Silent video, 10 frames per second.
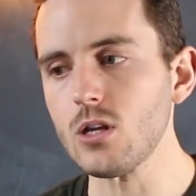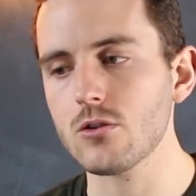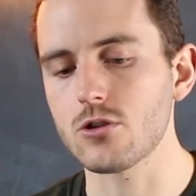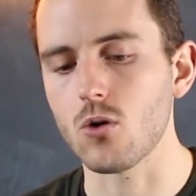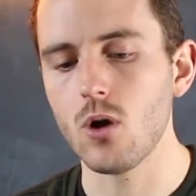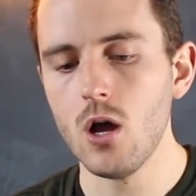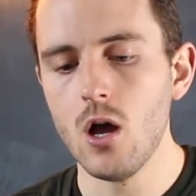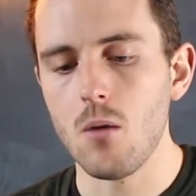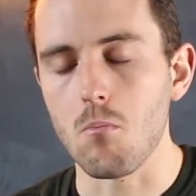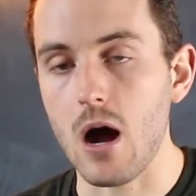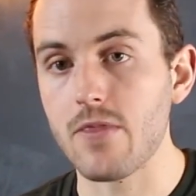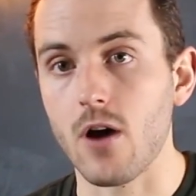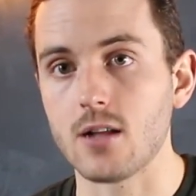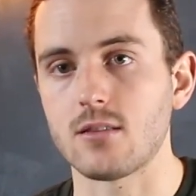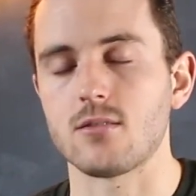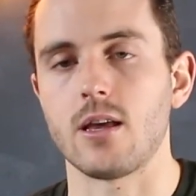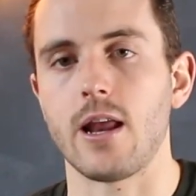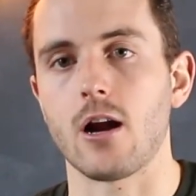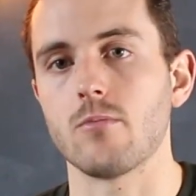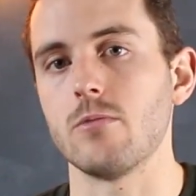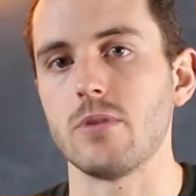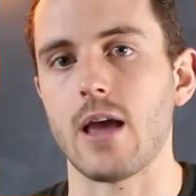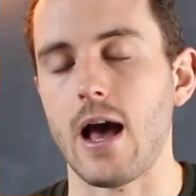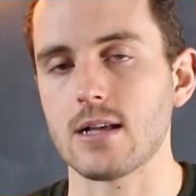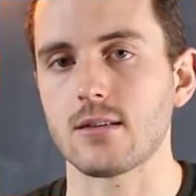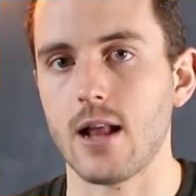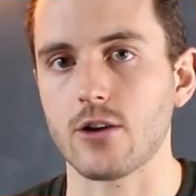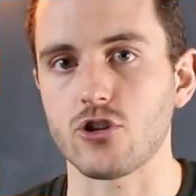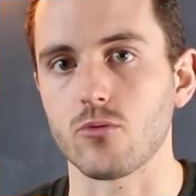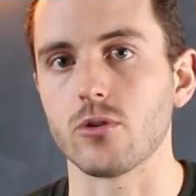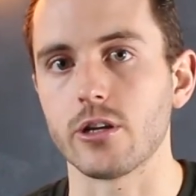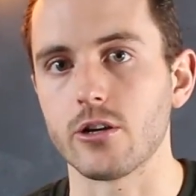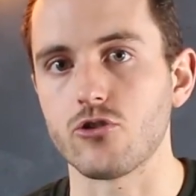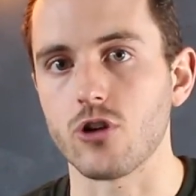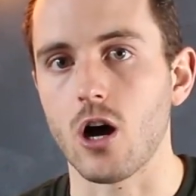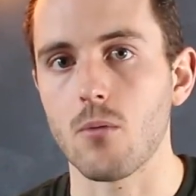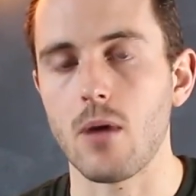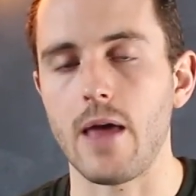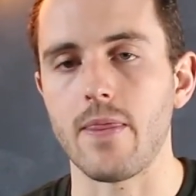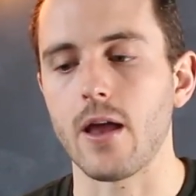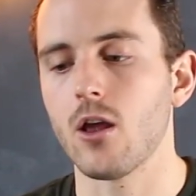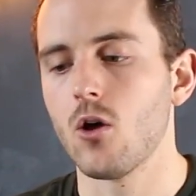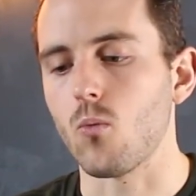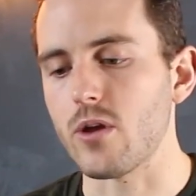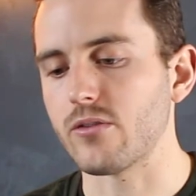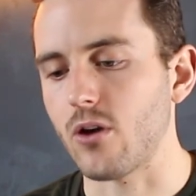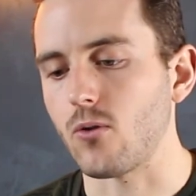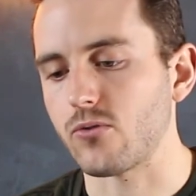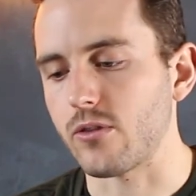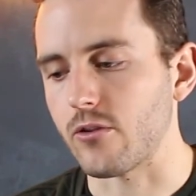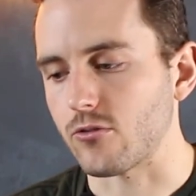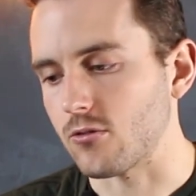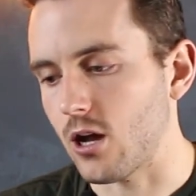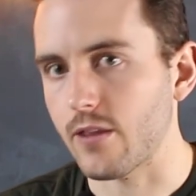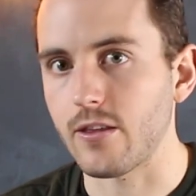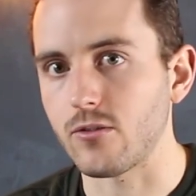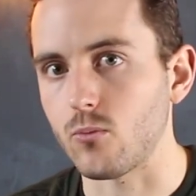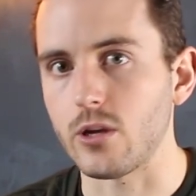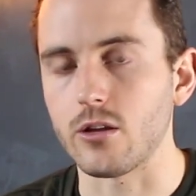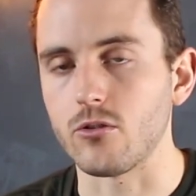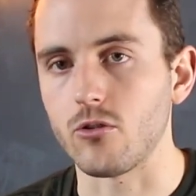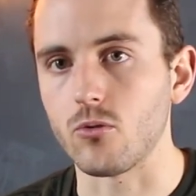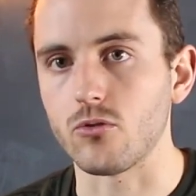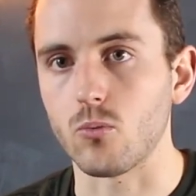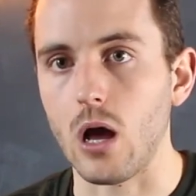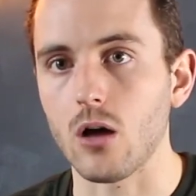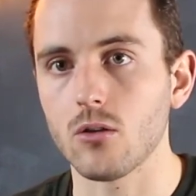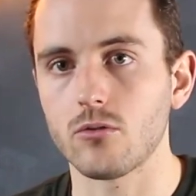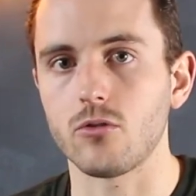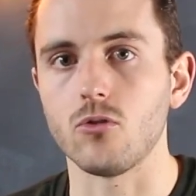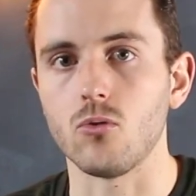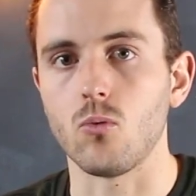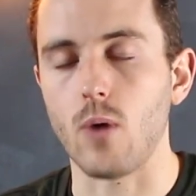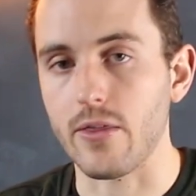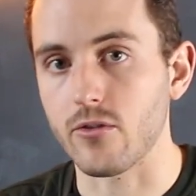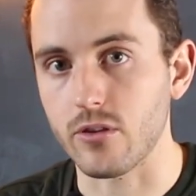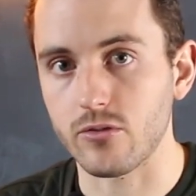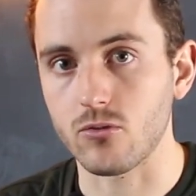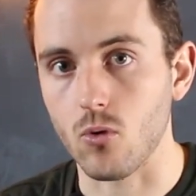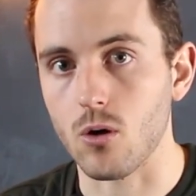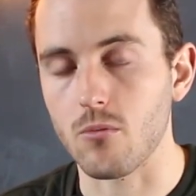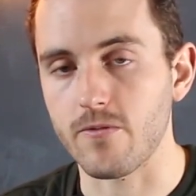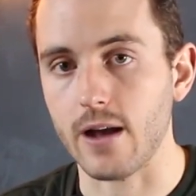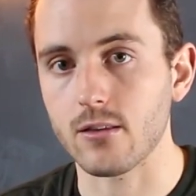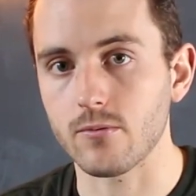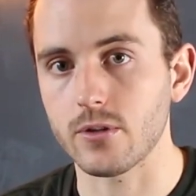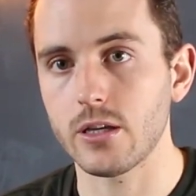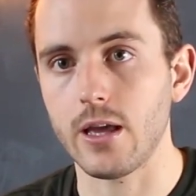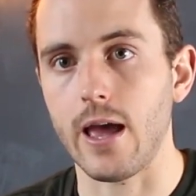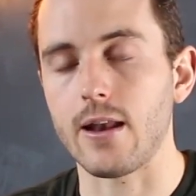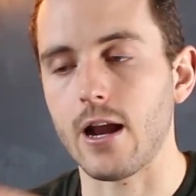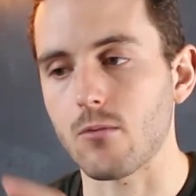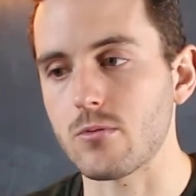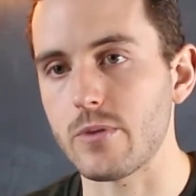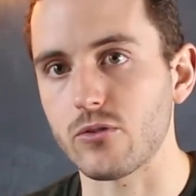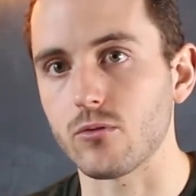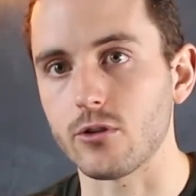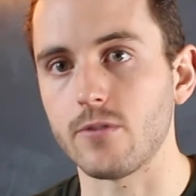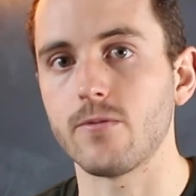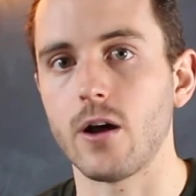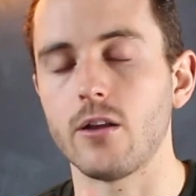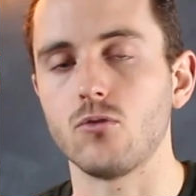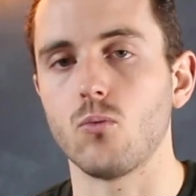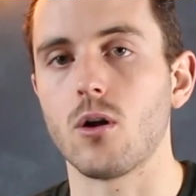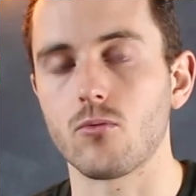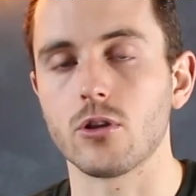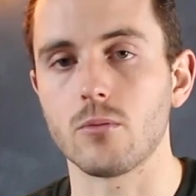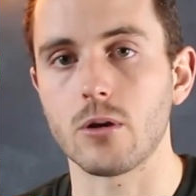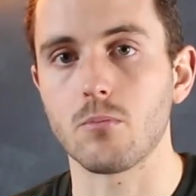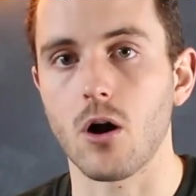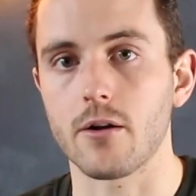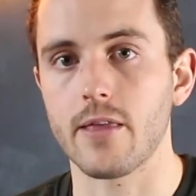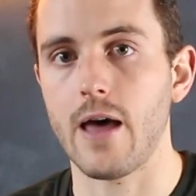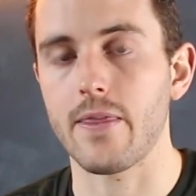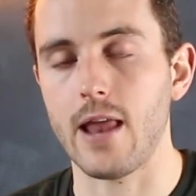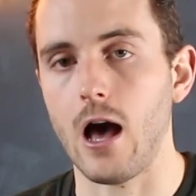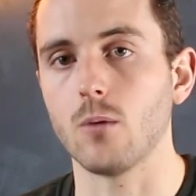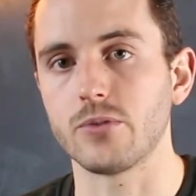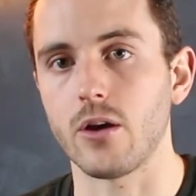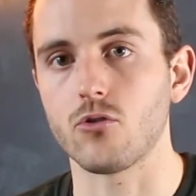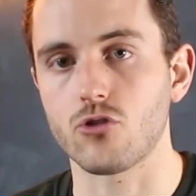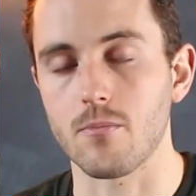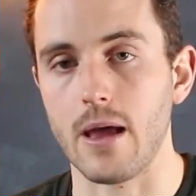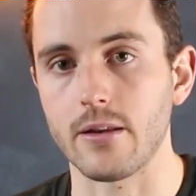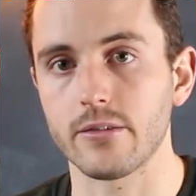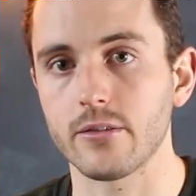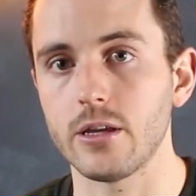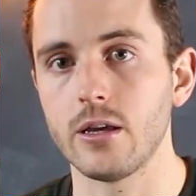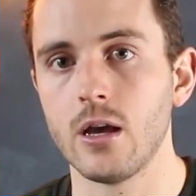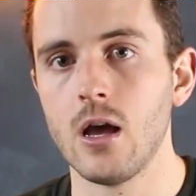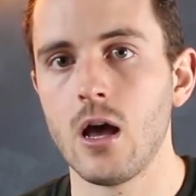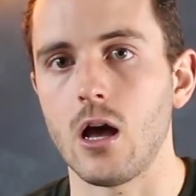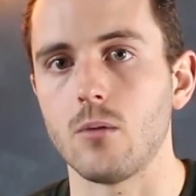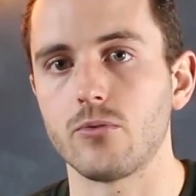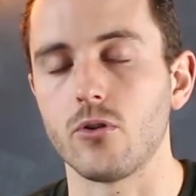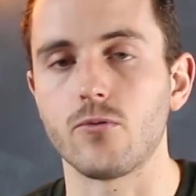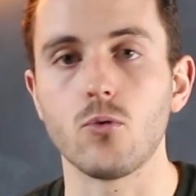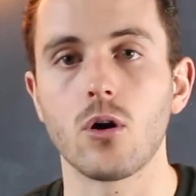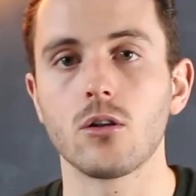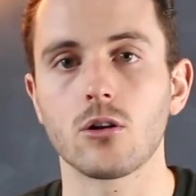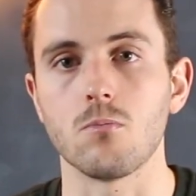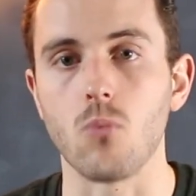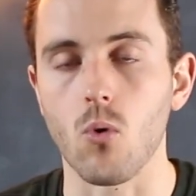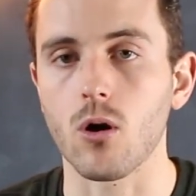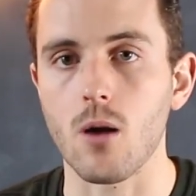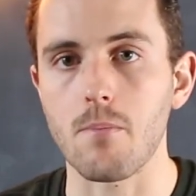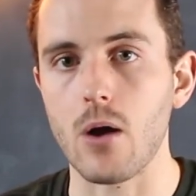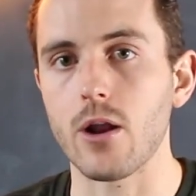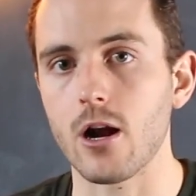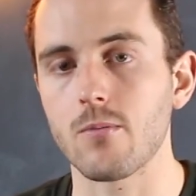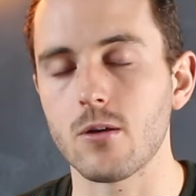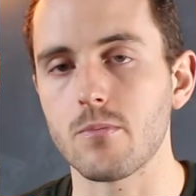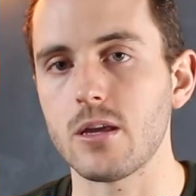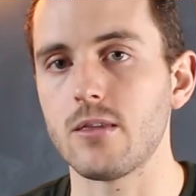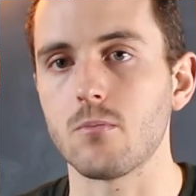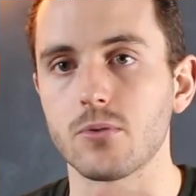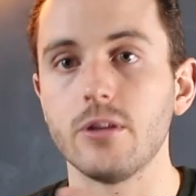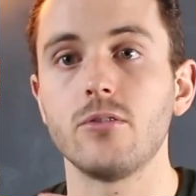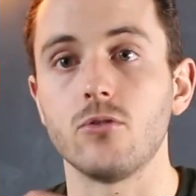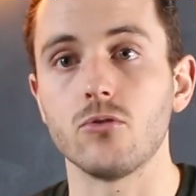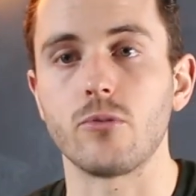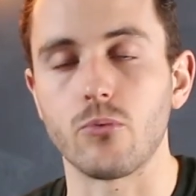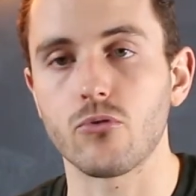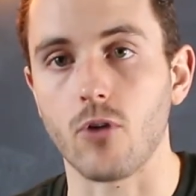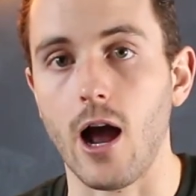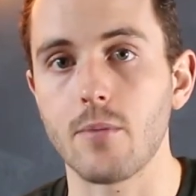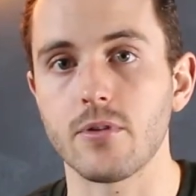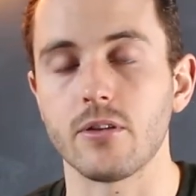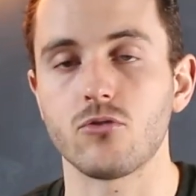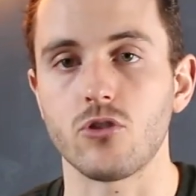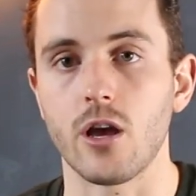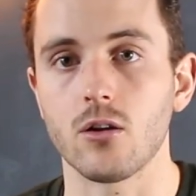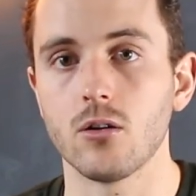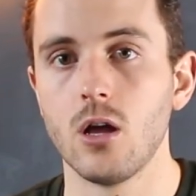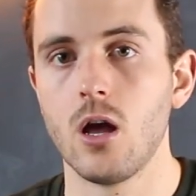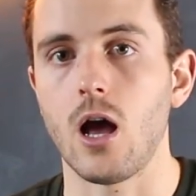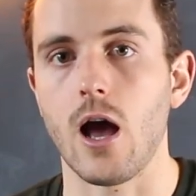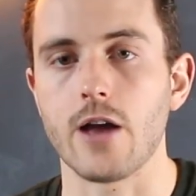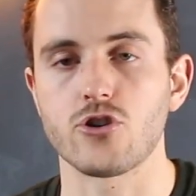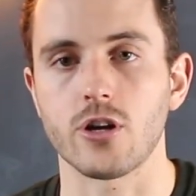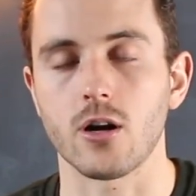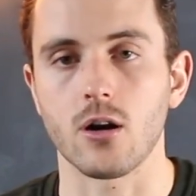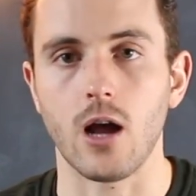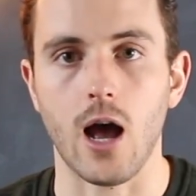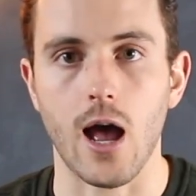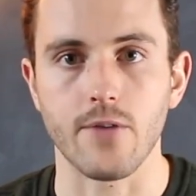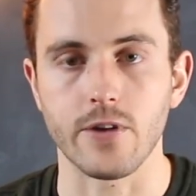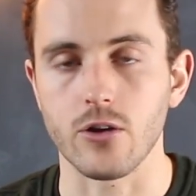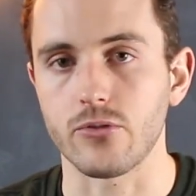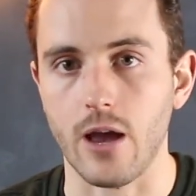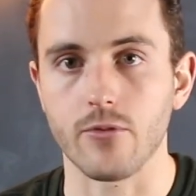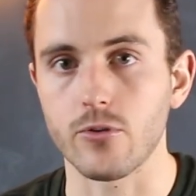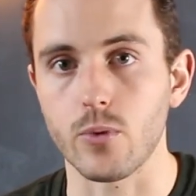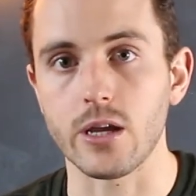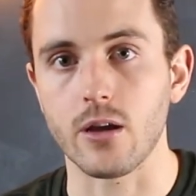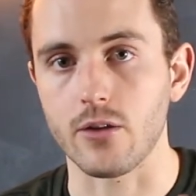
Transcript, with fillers: So my thoughts is that Airbnb has done actually a really good job and that we as hosts, there's a lot of things that we can do as well to weather this storm effectively. And Airbnb's relief fund is one really big part of that that helps out tremendously. Um, so if you want to learn more about Airbnb, then please do subscribe to this channel. Uh, I share uh, videos every week.